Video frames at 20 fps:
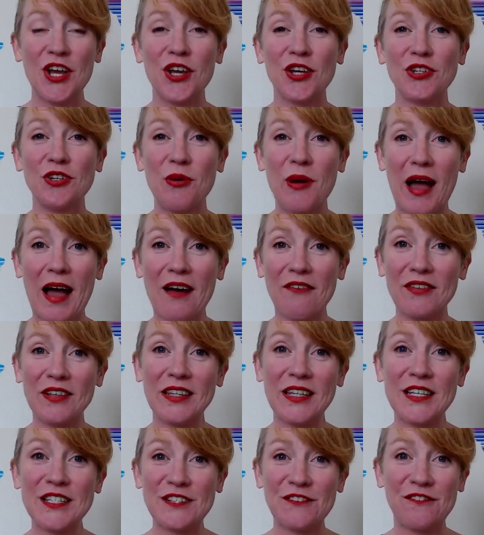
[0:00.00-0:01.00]
you have at
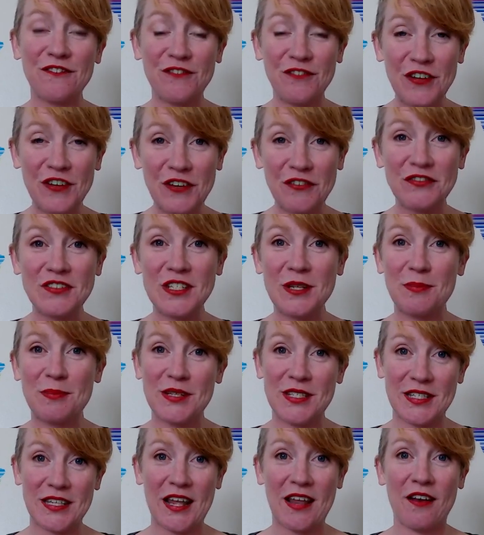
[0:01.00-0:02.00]
least
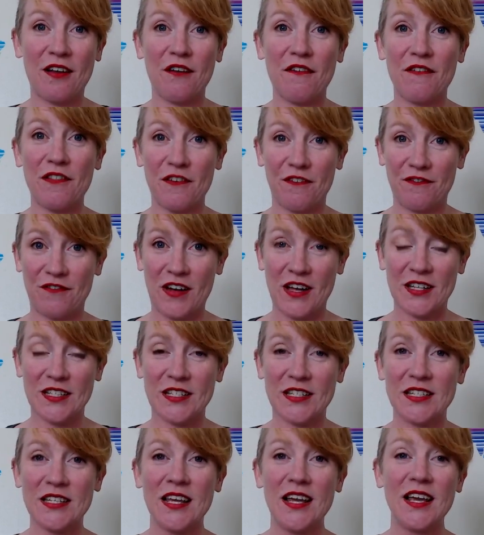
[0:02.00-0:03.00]
50% of the funds